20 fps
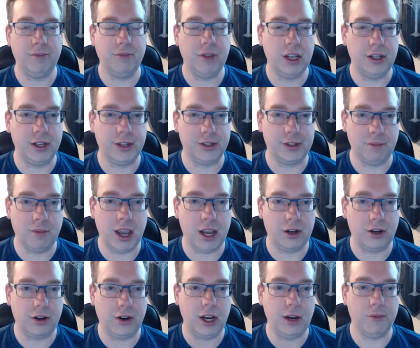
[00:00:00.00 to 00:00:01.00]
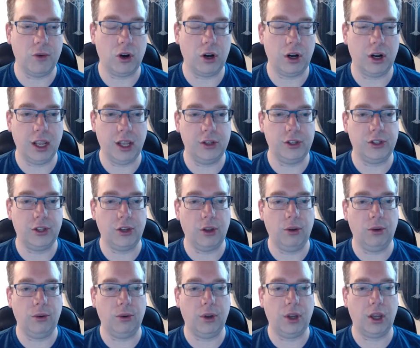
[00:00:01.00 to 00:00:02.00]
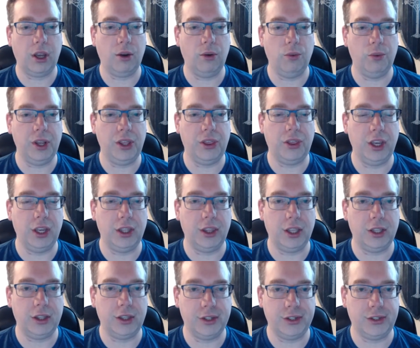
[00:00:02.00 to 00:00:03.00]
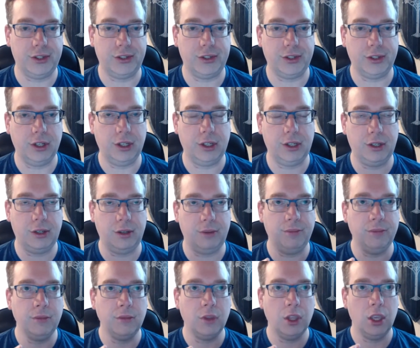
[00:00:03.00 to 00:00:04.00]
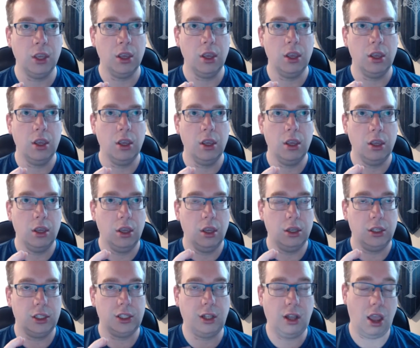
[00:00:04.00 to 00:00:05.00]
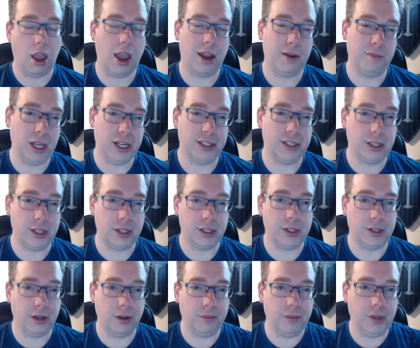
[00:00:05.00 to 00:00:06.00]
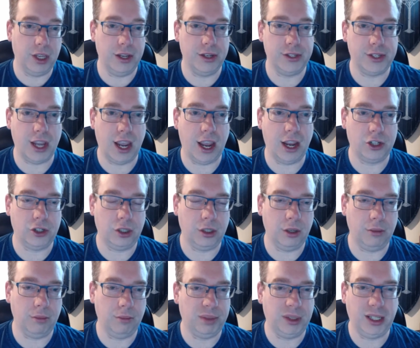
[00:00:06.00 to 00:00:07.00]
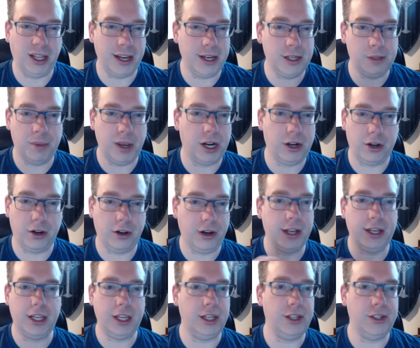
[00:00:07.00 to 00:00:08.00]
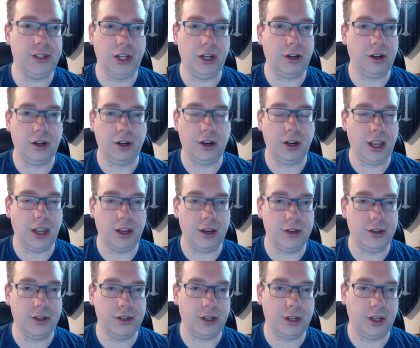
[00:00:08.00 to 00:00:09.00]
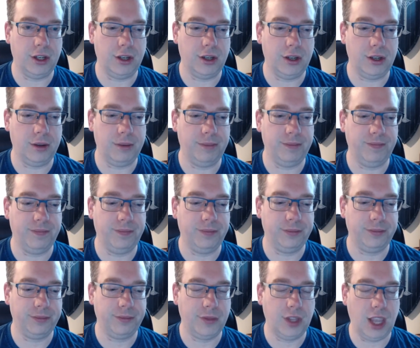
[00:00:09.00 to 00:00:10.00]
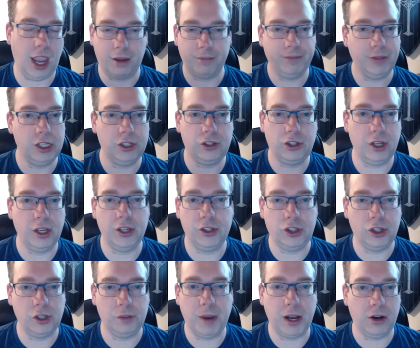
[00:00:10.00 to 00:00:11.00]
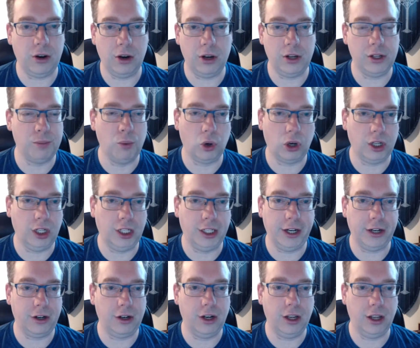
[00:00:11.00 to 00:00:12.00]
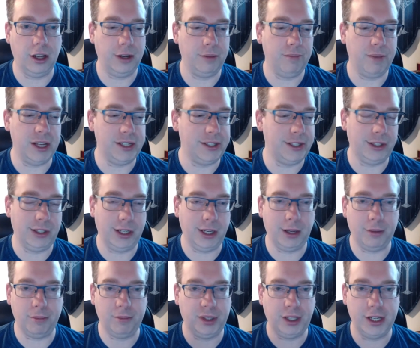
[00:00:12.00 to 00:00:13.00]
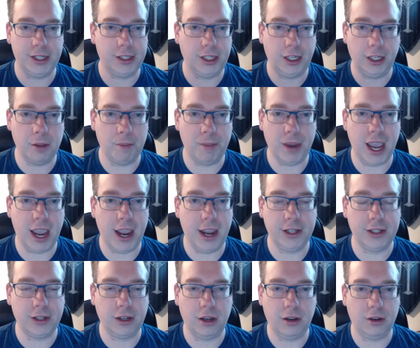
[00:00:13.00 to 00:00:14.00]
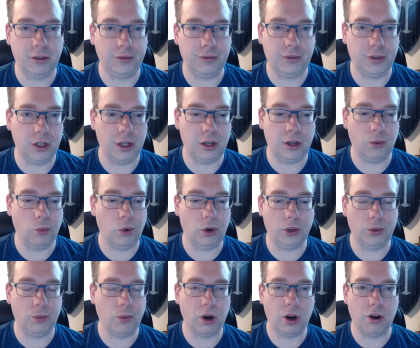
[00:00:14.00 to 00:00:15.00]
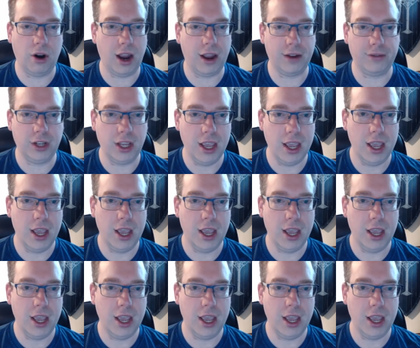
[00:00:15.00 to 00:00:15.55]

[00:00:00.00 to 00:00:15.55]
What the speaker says: It doesn't matter anymore. And so we think that this slot-based system is actually plays better and easier, and yeah, it's just better and it's more clear. And basically, it plays like the bags of World of Warcraft.